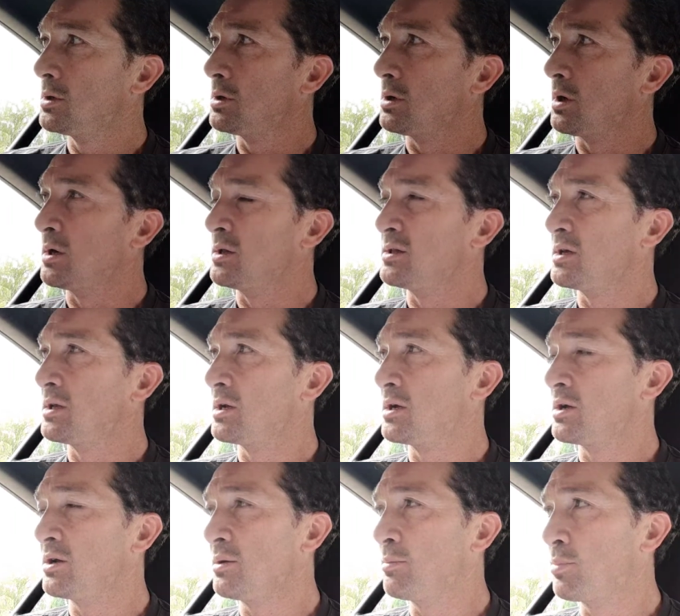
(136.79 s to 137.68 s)
and then
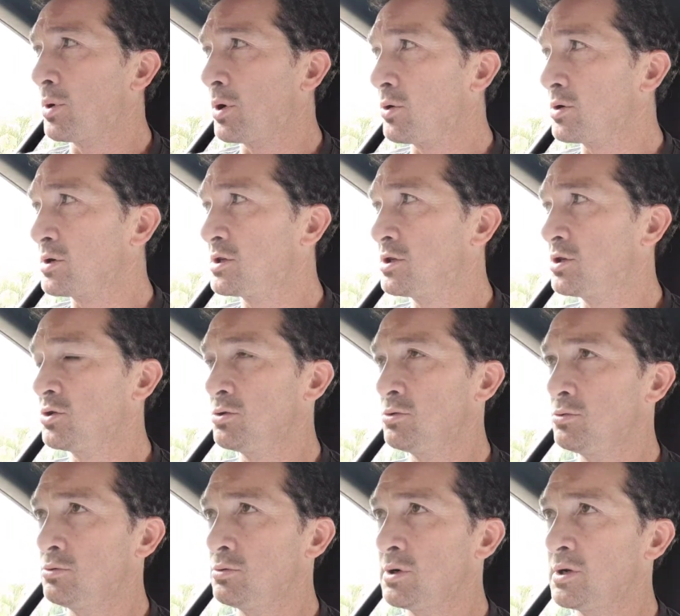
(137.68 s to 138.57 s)
I only bought
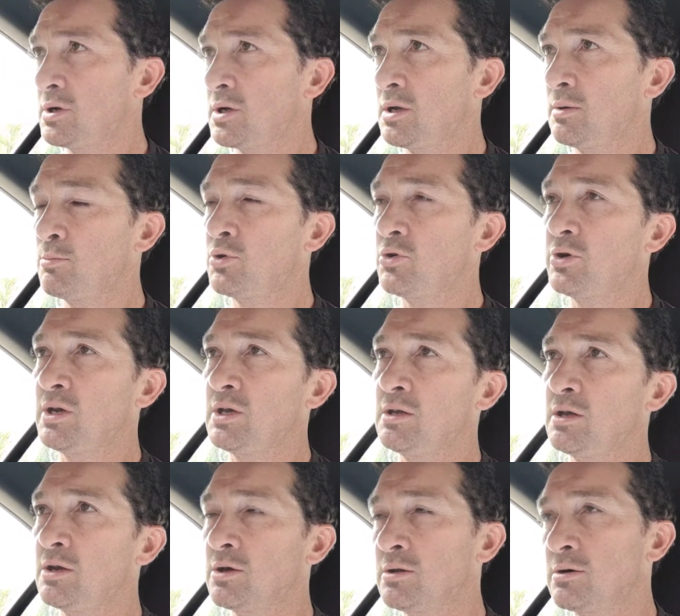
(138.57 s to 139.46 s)
2, and then putting
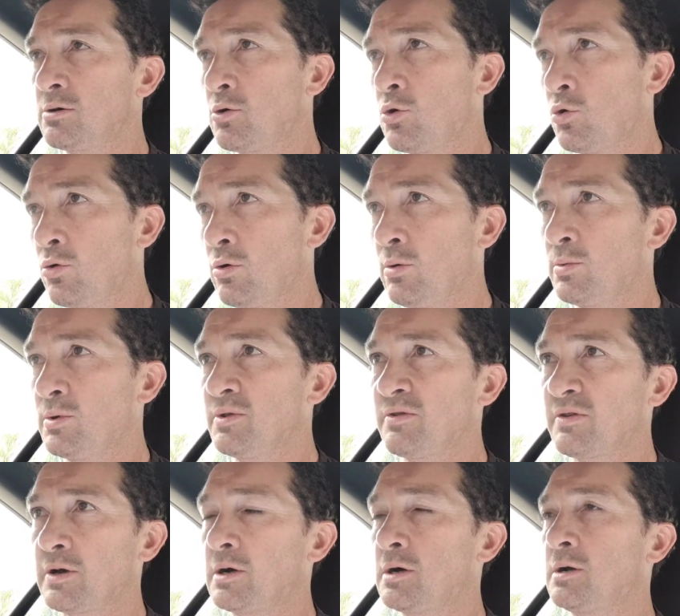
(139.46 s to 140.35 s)
the other old
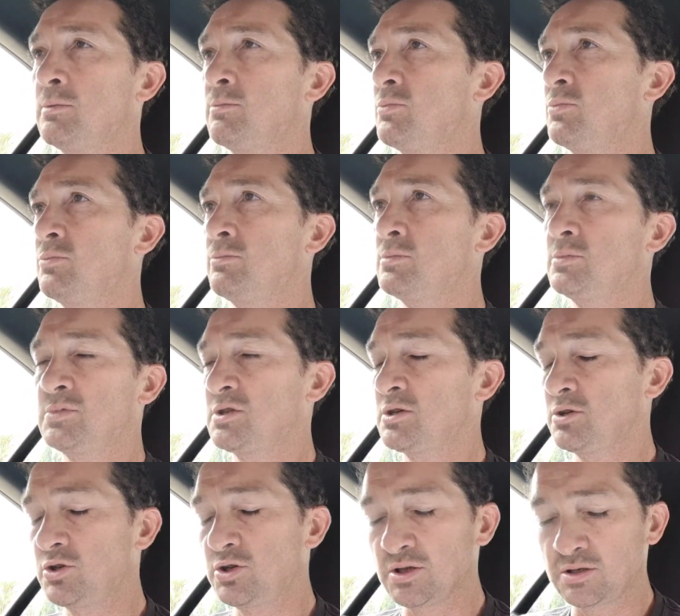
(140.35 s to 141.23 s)
ones on. So
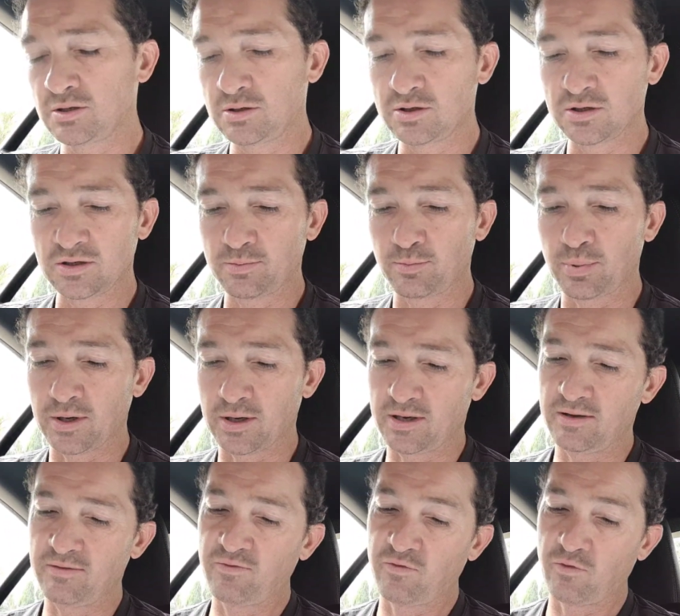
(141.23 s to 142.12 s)
just
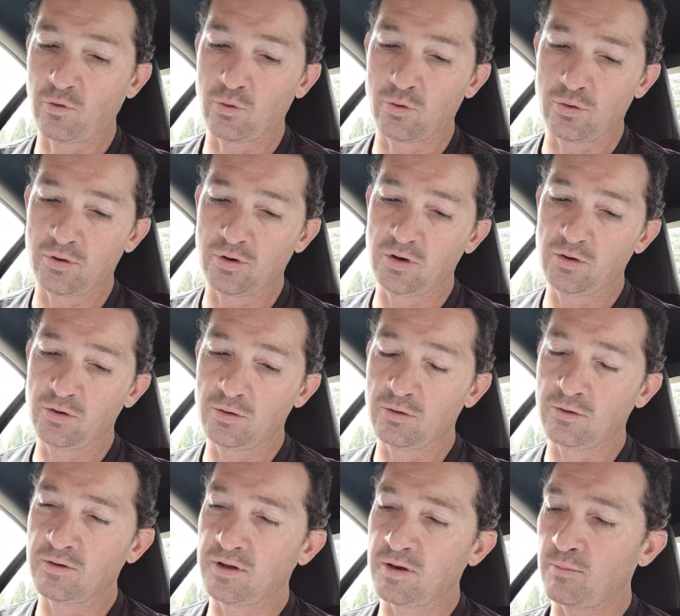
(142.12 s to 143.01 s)
buy 4 new
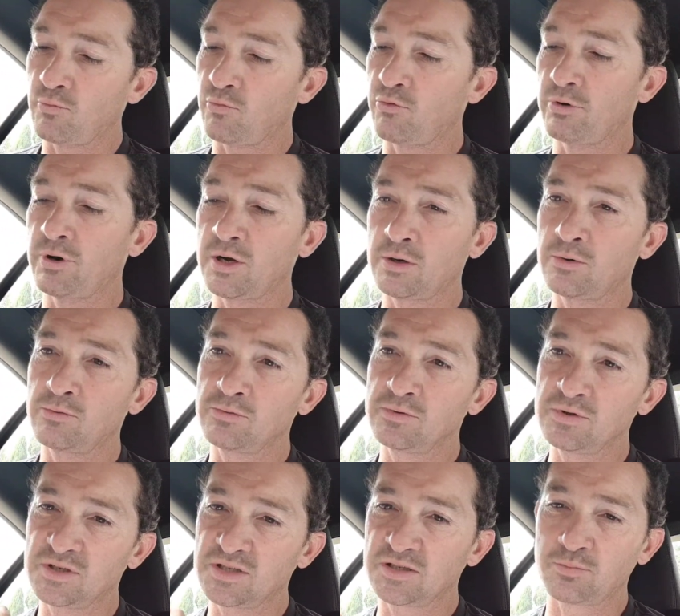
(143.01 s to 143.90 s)
of them
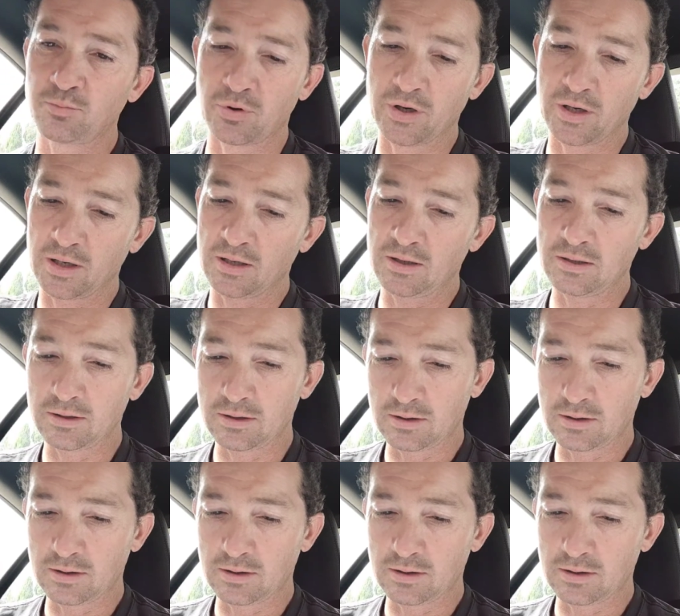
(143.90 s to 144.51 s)
round spring